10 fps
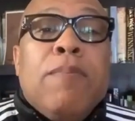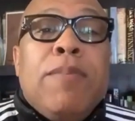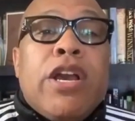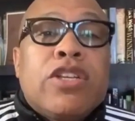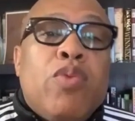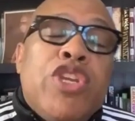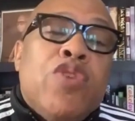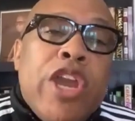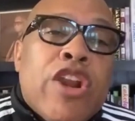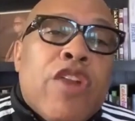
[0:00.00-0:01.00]
because when
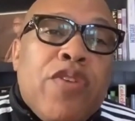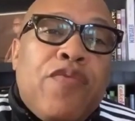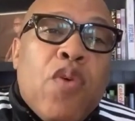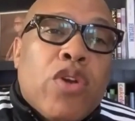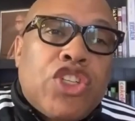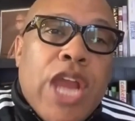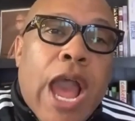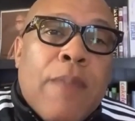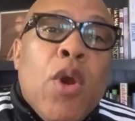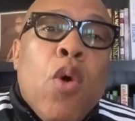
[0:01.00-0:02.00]
you interview for a
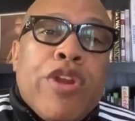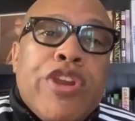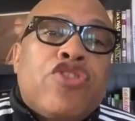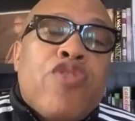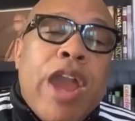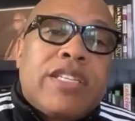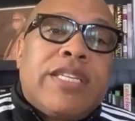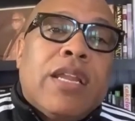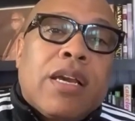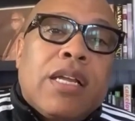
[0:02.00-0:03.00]
job or you're trying to
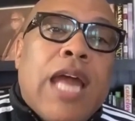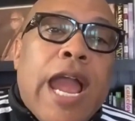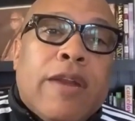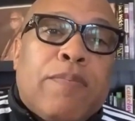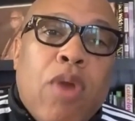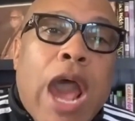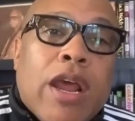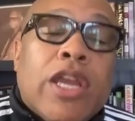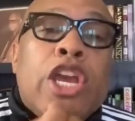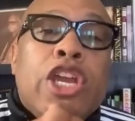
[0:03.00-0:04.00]
sell a client a
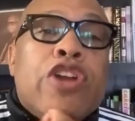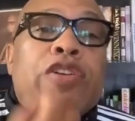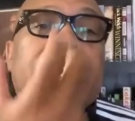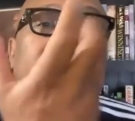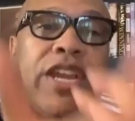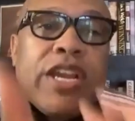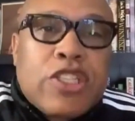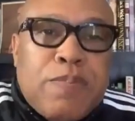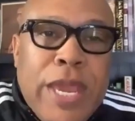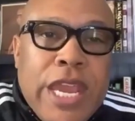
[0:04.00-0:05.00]
product, you're giving a
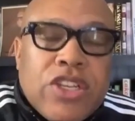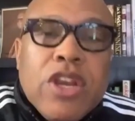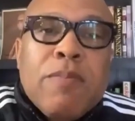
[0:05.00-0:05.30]
speech.